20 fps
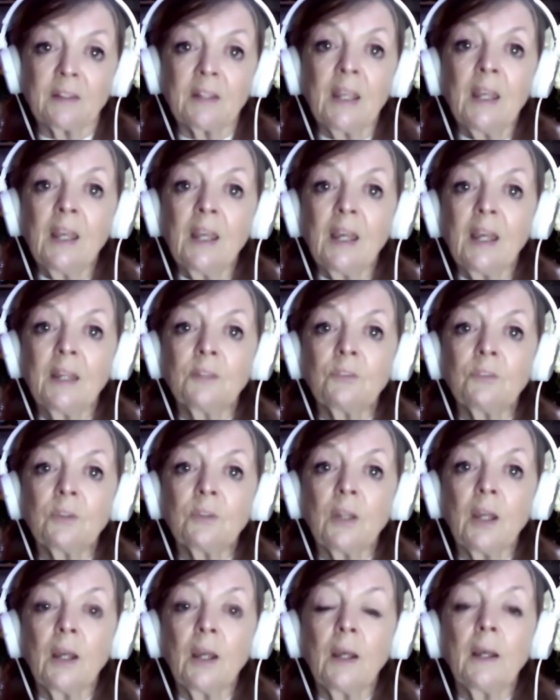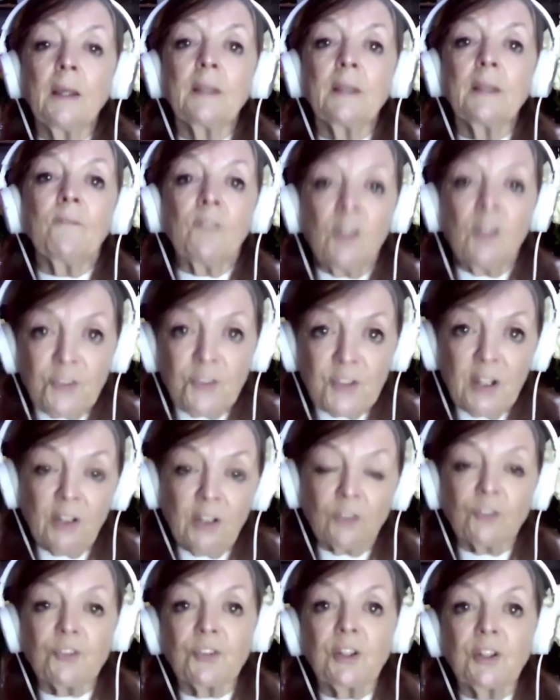And uh, in this
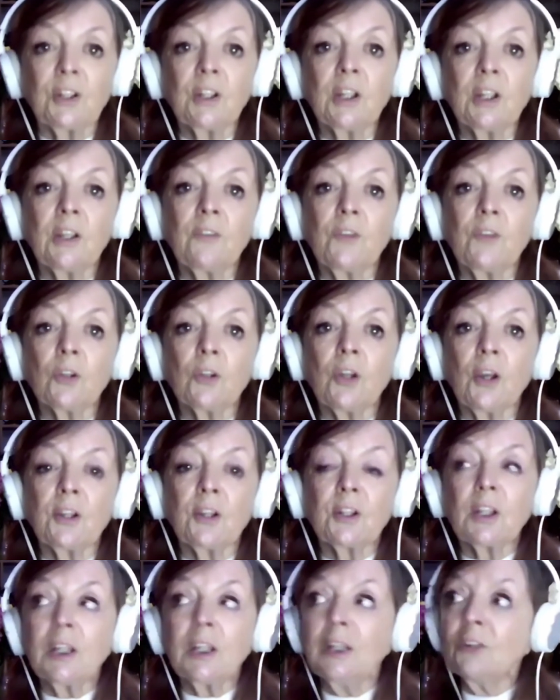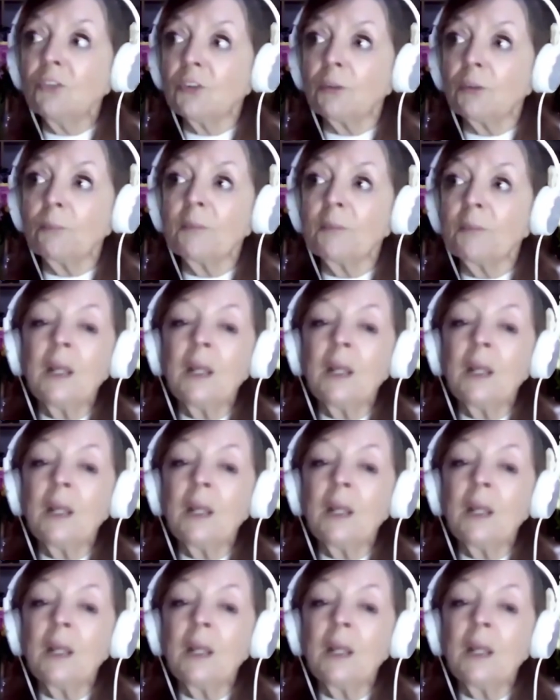country, in the United Kingdom,